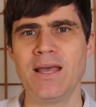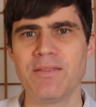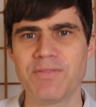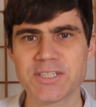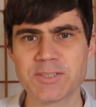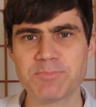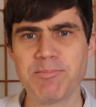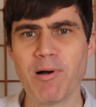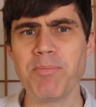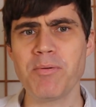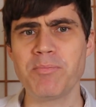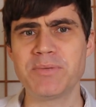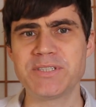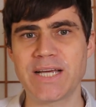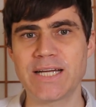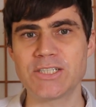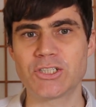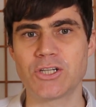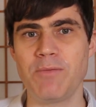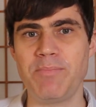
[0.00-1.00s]
This problem has
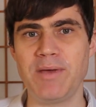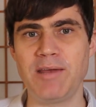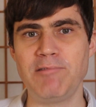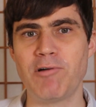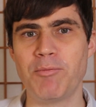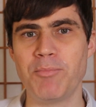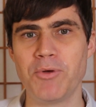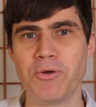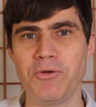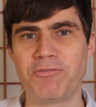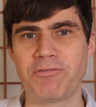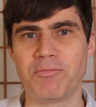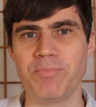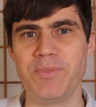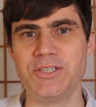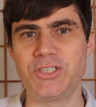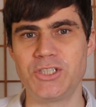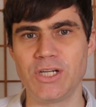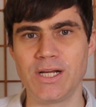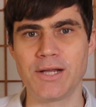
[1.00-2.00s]
actually been removed from
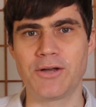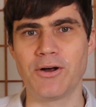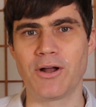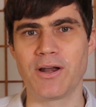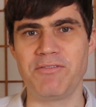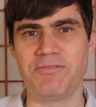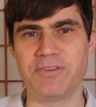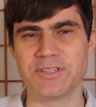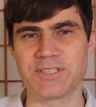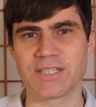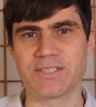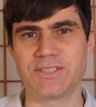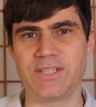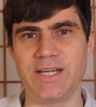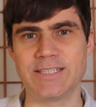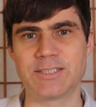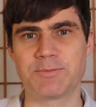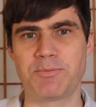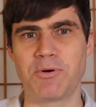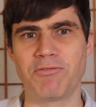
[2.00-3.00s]
the Giancoli Physics
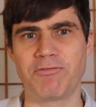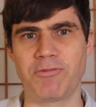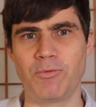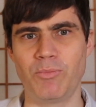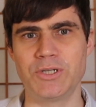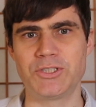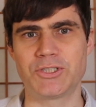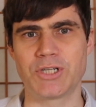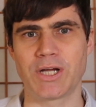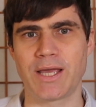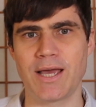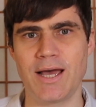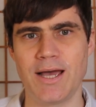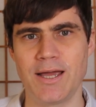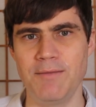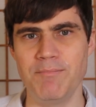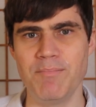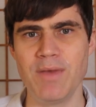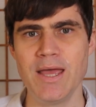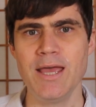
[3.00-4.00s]
textbook from which it
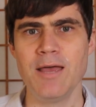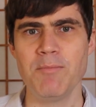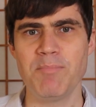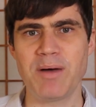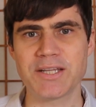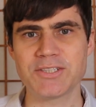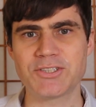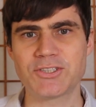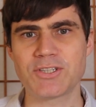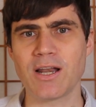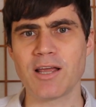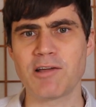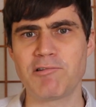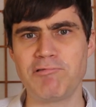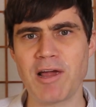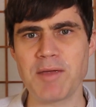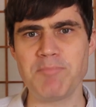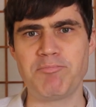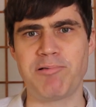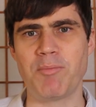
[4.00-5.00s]
came, but it's still a
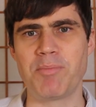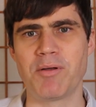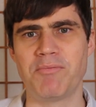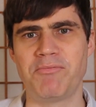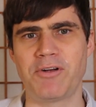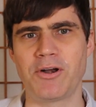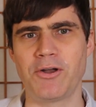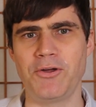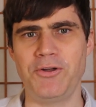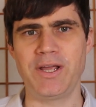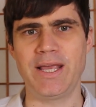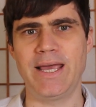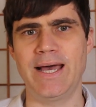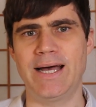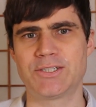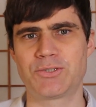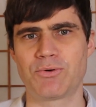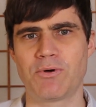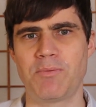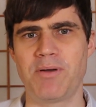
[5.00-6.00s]
great problem for learning
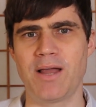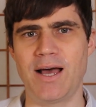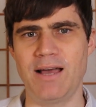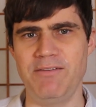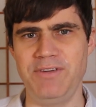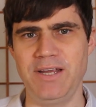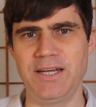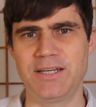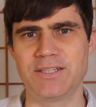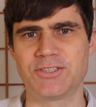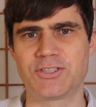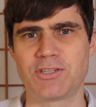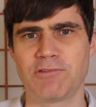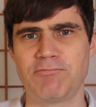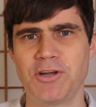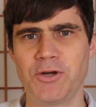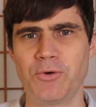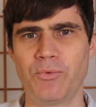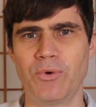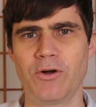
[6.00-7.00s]
how to apply vectors to
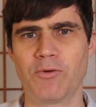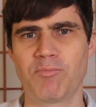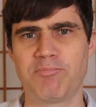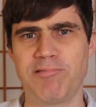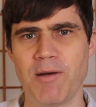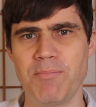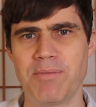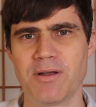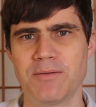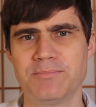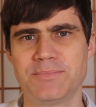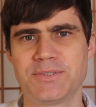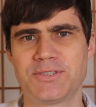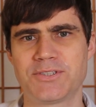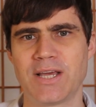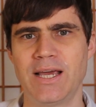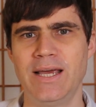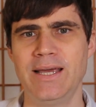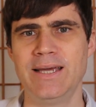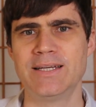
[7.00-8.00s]
real-world
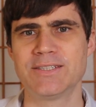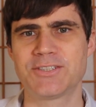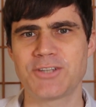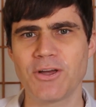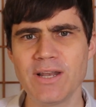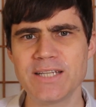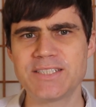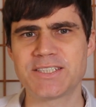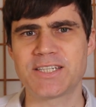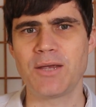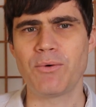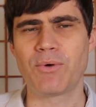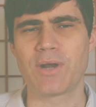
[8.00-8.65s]
problems. So let's see